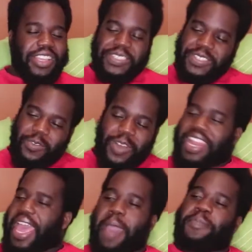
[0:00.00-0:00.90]
So what
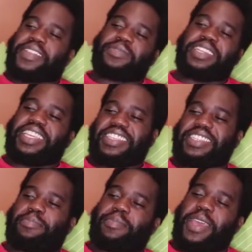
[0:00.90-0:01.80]
happens when he's
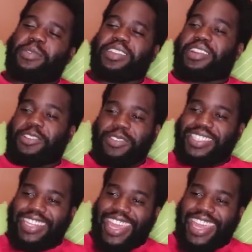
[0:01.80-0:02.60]
in bed with Lois